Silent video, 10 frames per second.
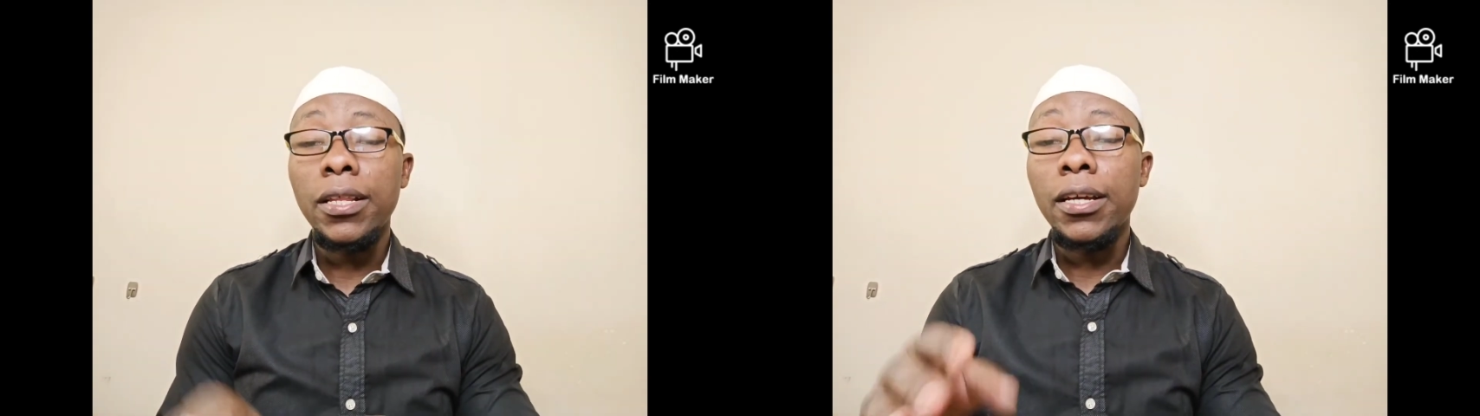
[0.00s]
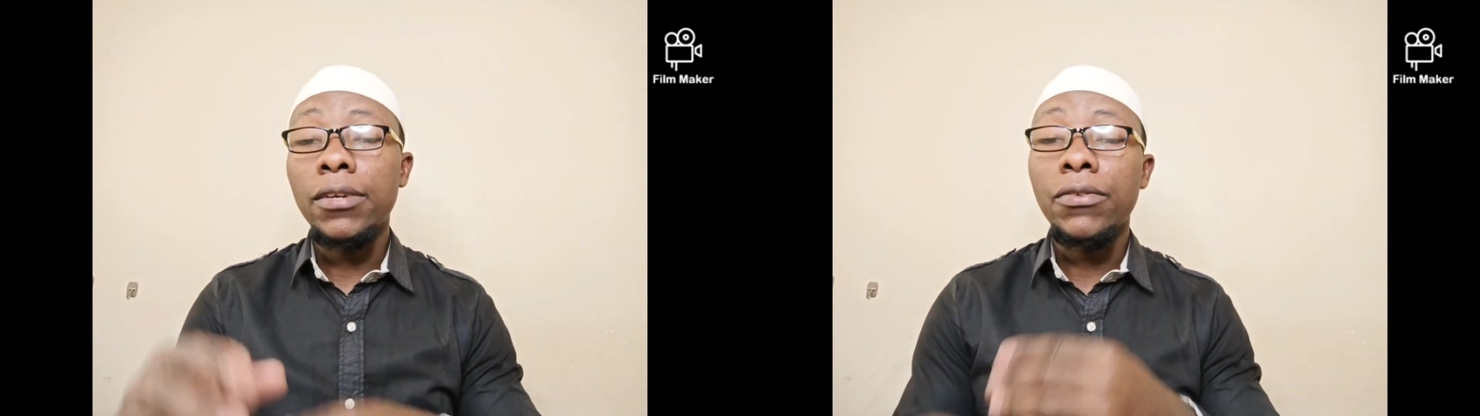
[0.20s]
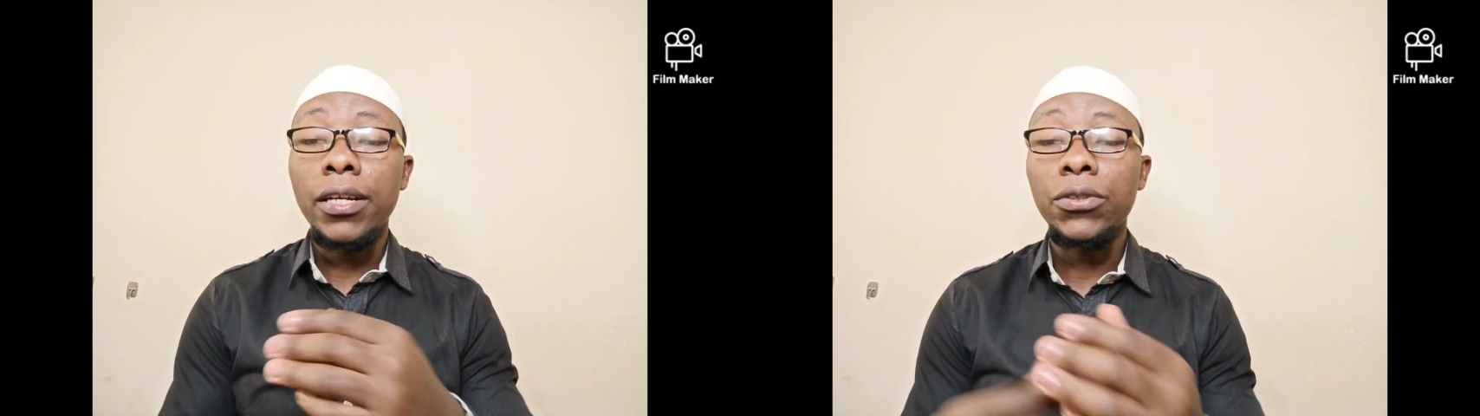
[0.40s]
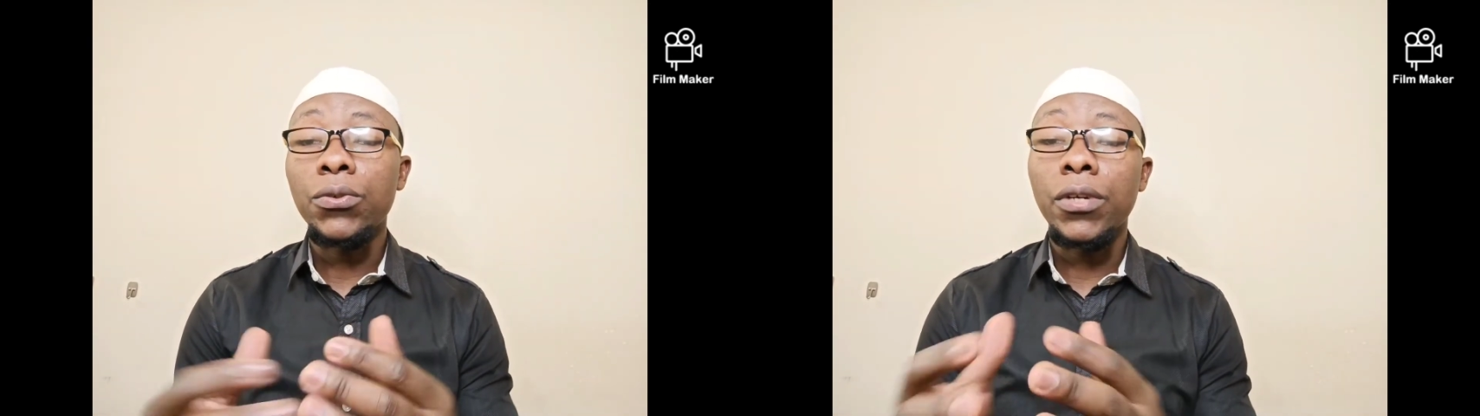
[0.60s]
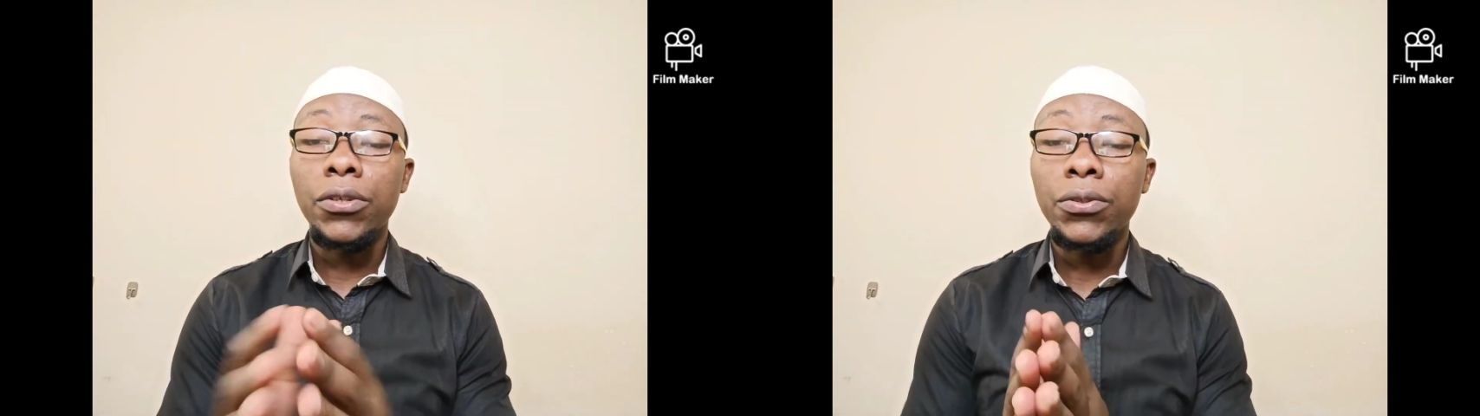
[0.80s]
they are trying
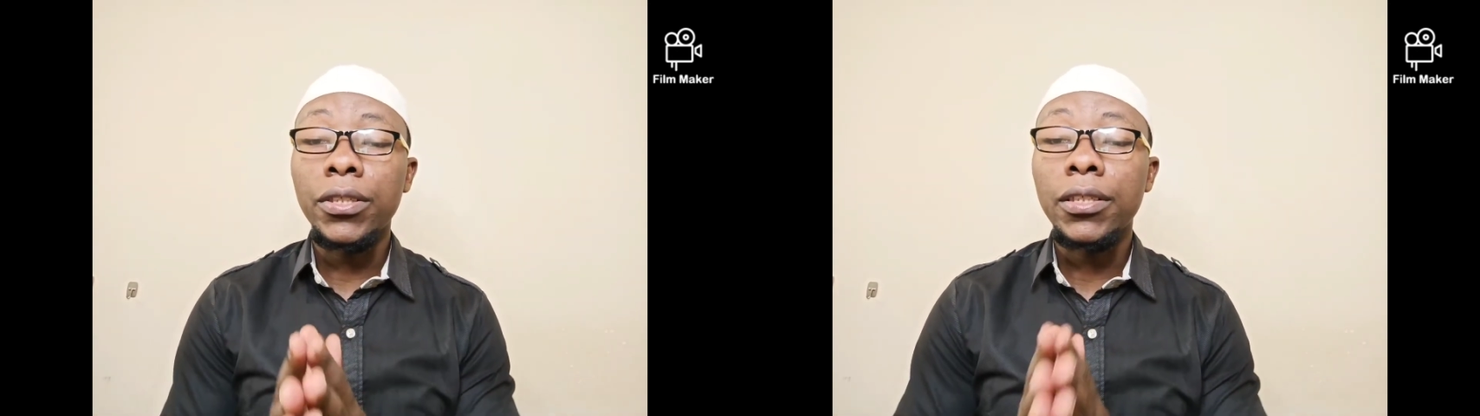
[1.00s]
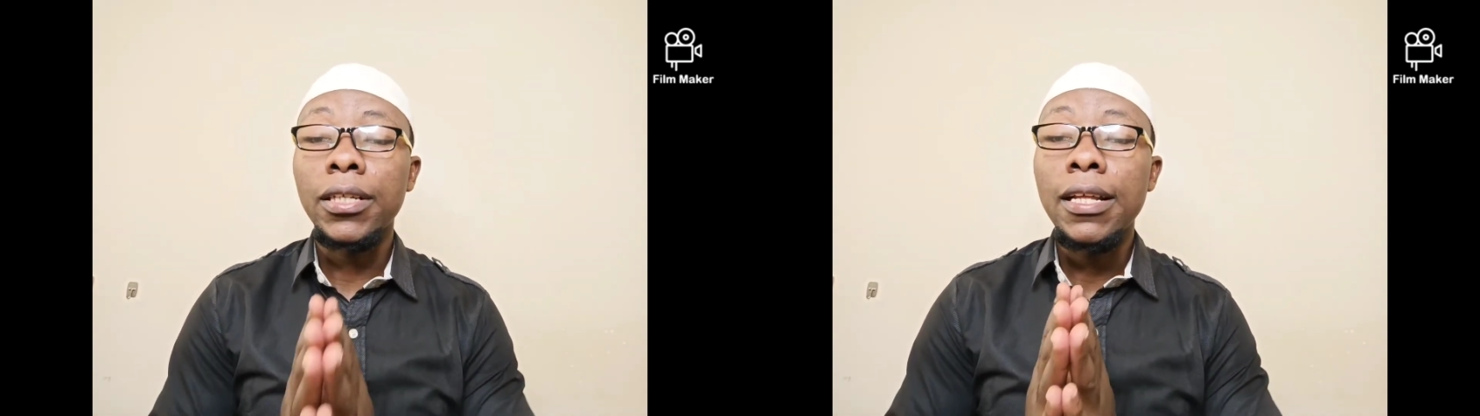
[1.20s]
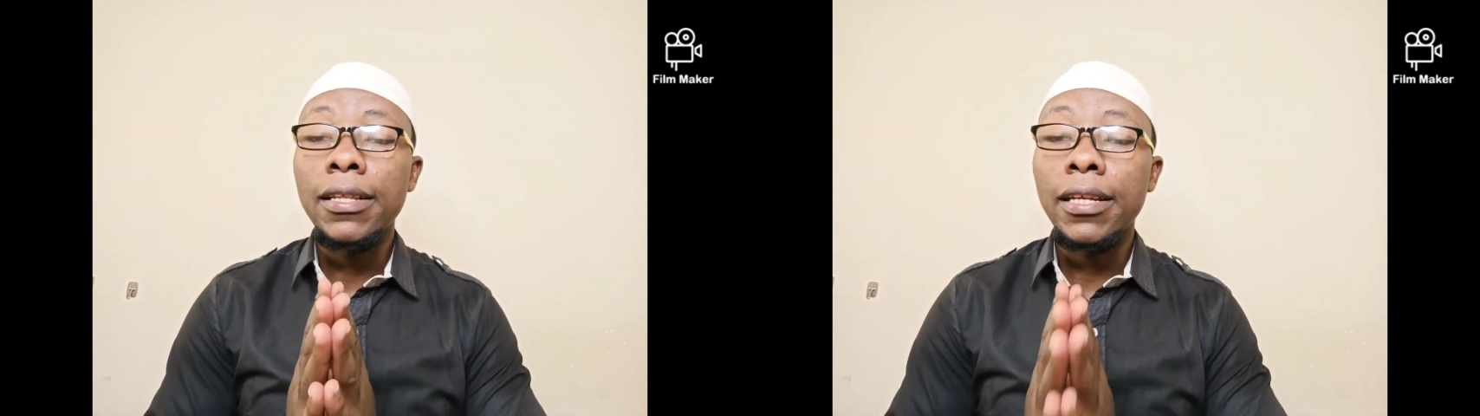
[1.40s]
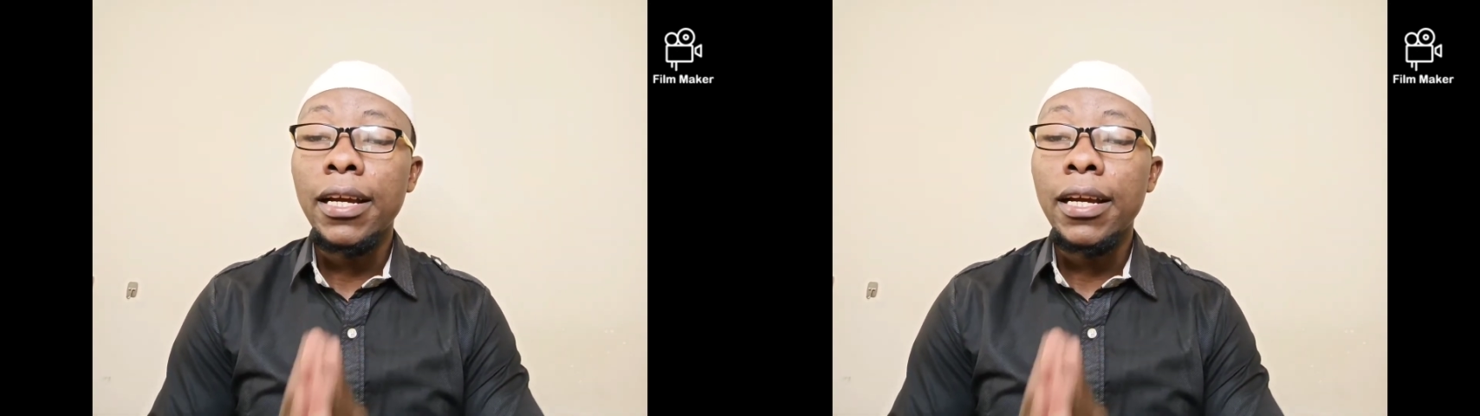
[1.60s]
to reduce the